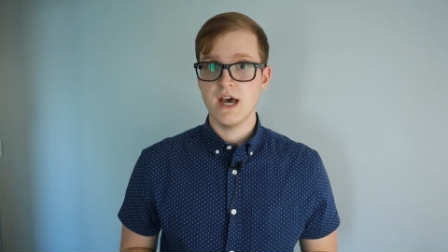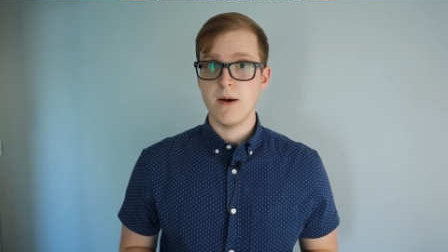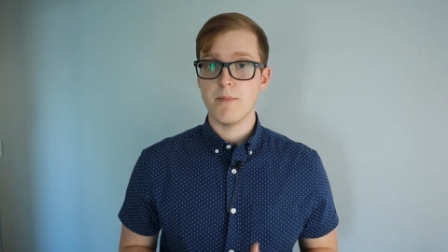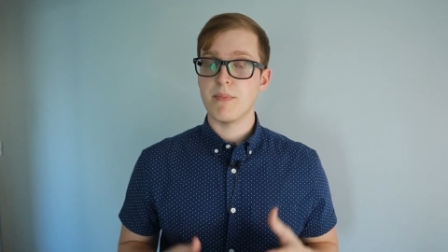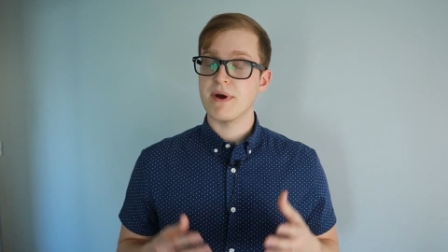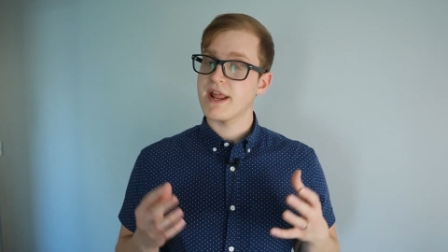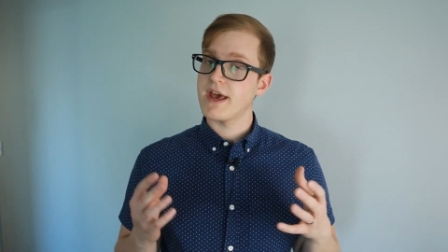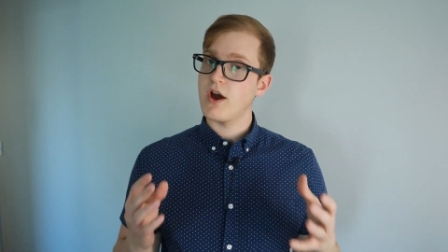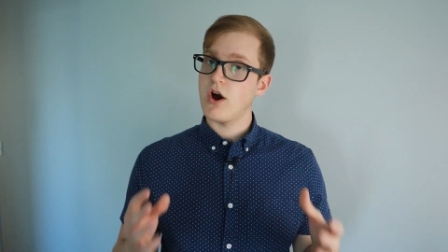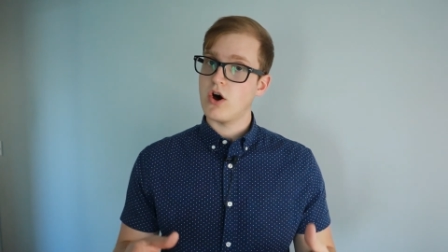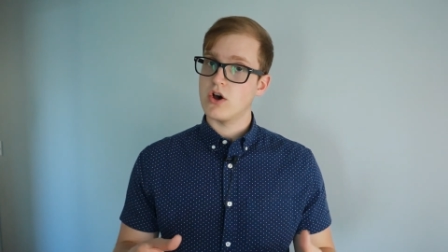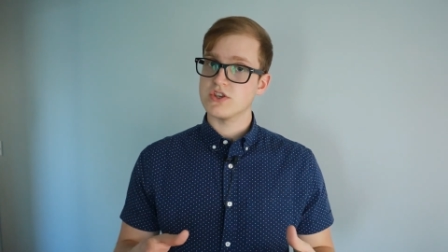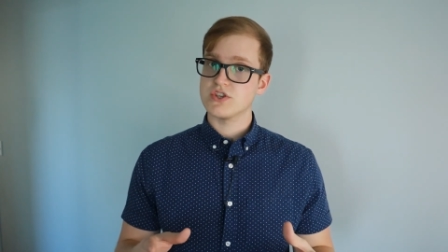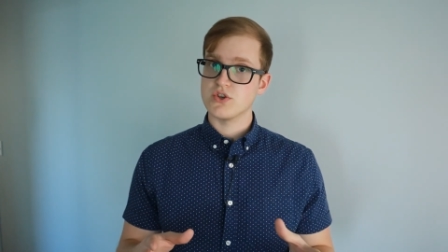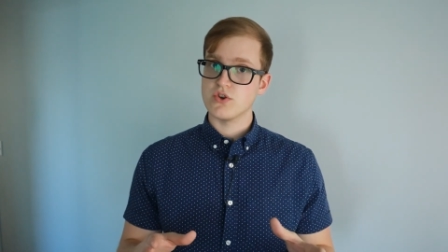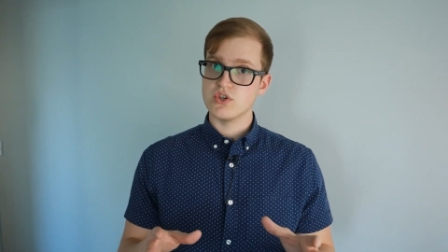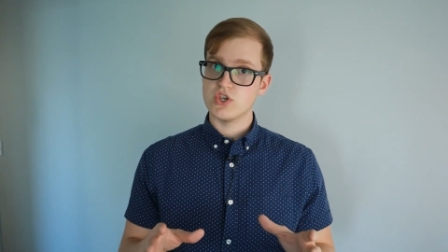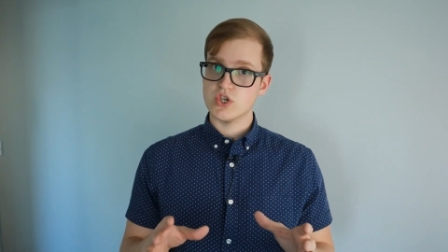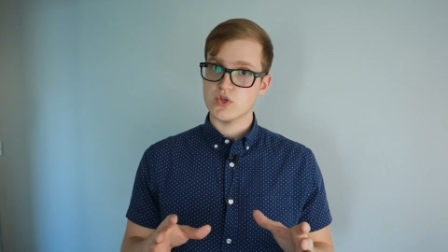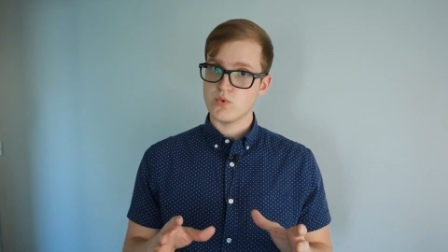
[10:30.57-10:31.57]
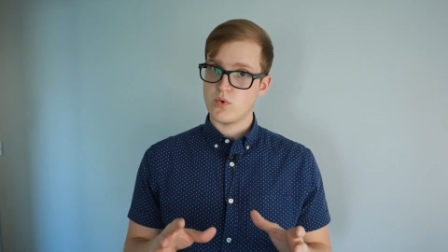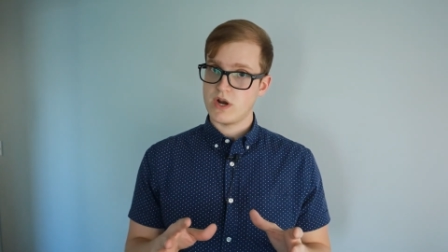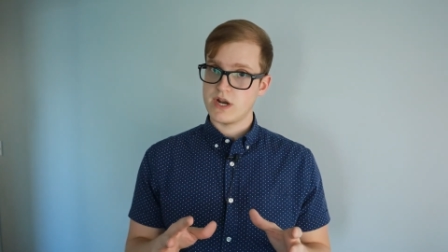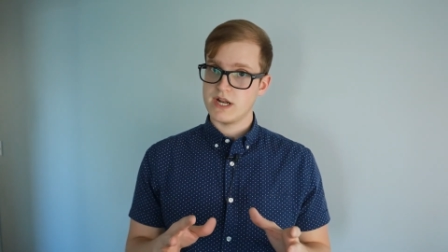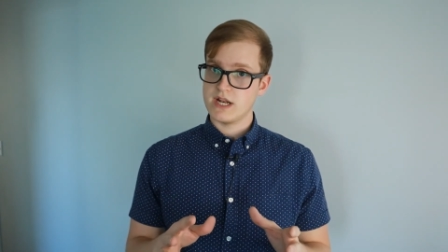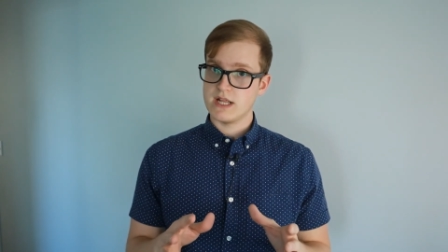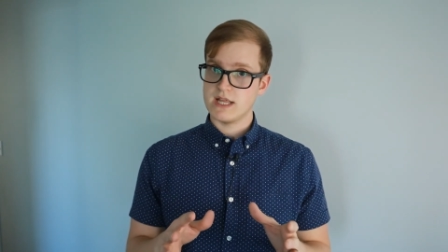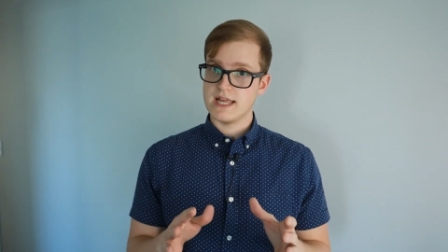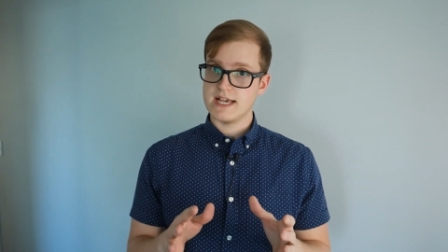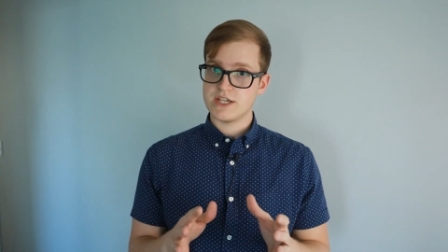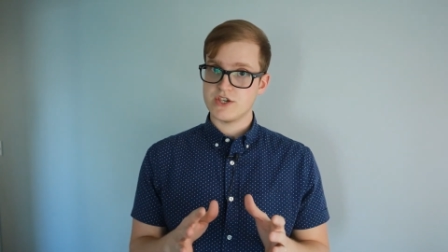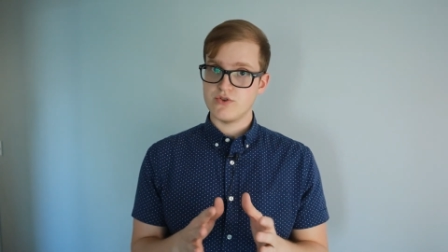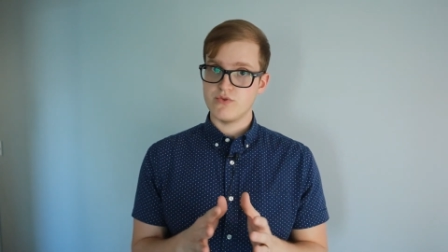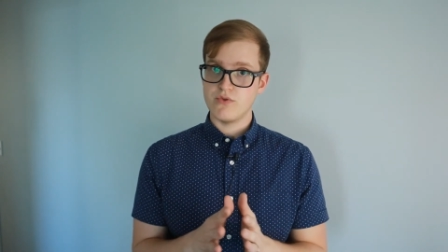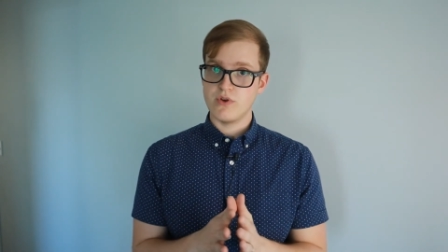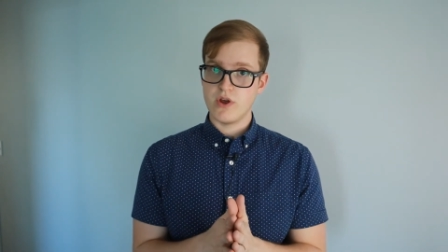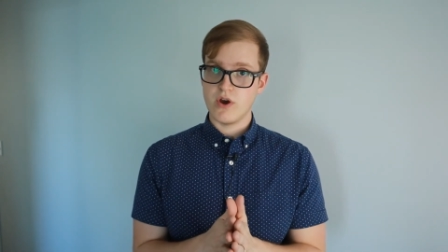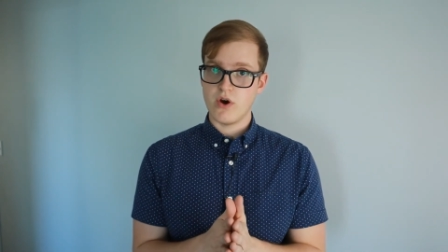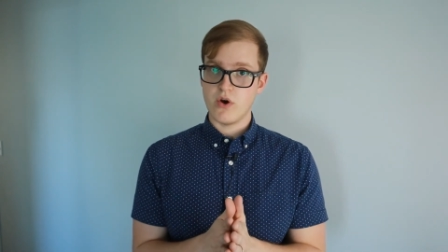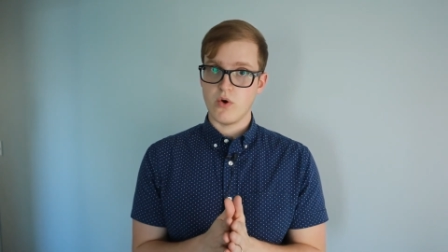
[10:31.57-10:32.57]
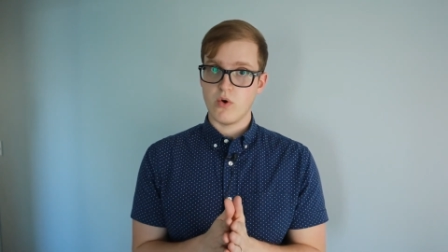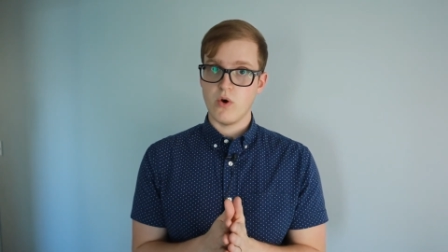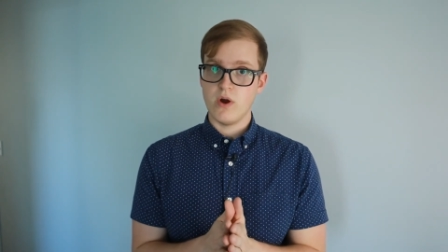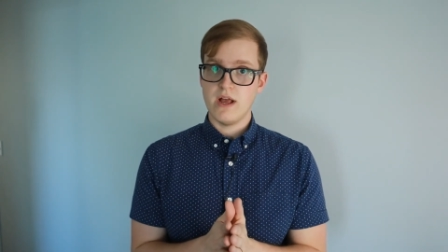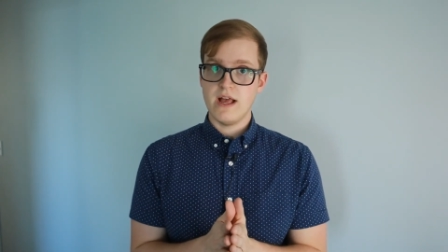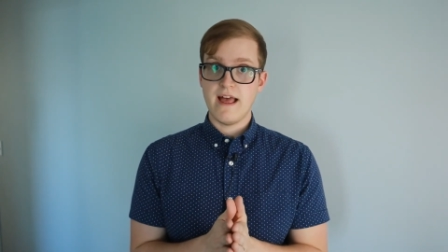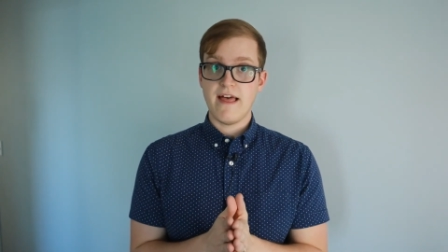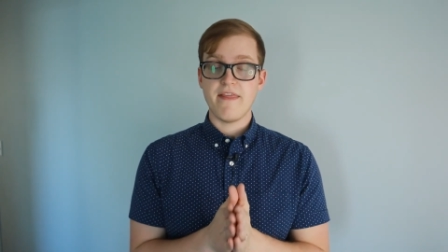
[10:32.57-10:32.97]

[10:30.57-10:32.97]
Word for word: but I also just wanted to let you know